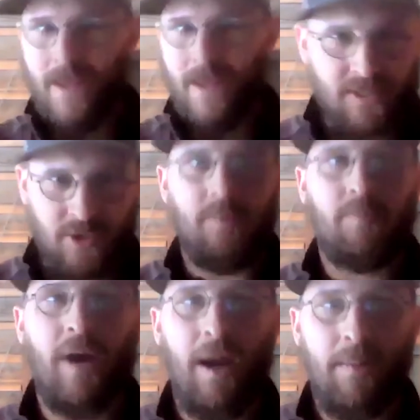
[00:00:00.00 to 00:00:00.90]
I sold
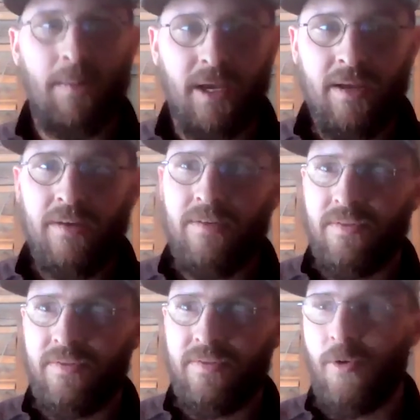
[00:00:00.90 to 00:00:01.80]
the property
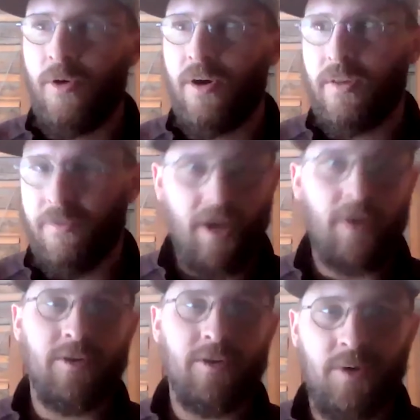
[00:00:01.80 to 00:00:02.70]
for
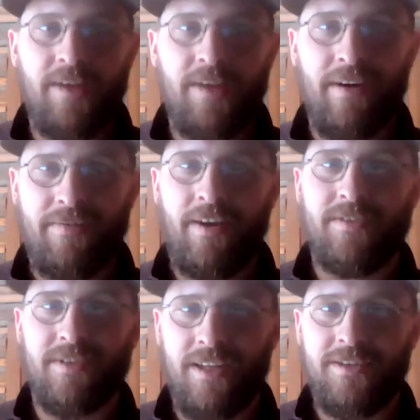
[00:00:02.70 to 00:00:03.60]

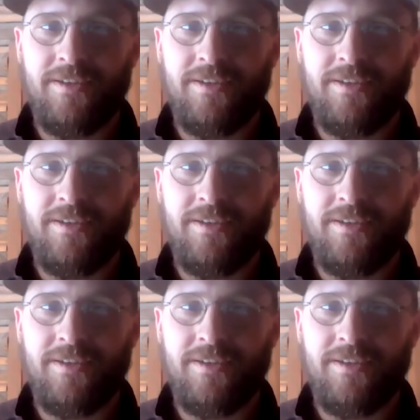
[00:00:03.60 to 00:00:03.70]
$325,000.